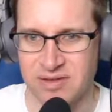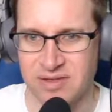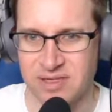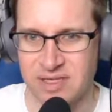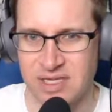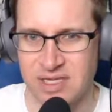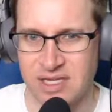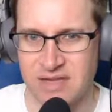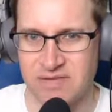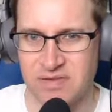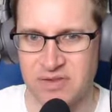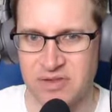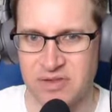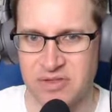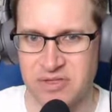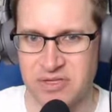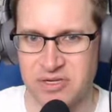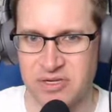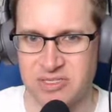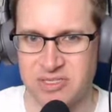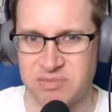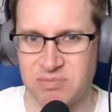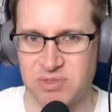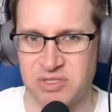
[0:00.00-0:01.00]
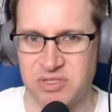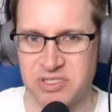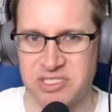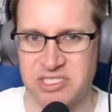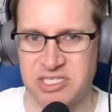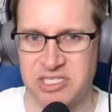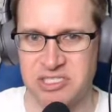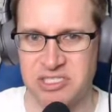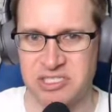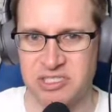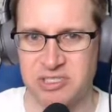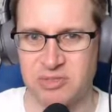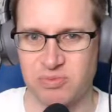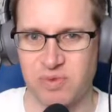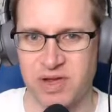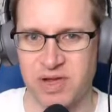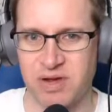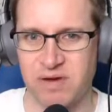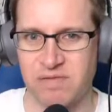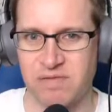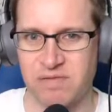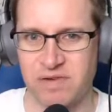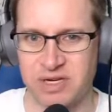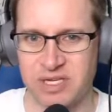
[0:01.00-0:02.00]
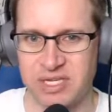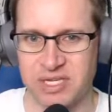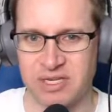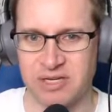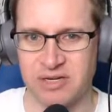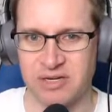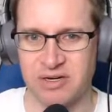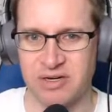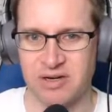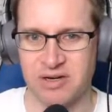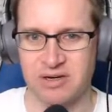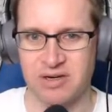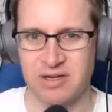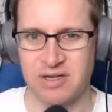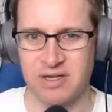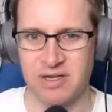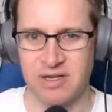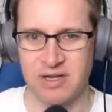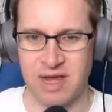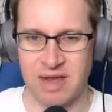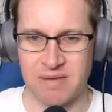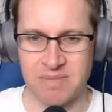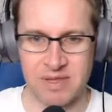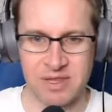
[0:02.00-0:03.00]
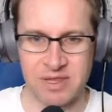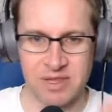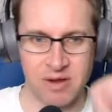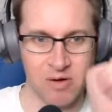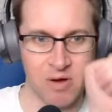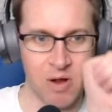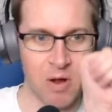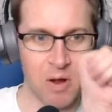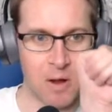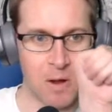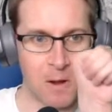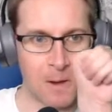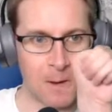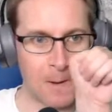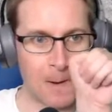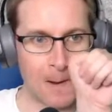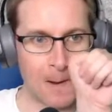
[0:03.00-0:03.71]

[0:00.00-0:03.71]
Even though the nearest police station's way over here. I mean, they're all,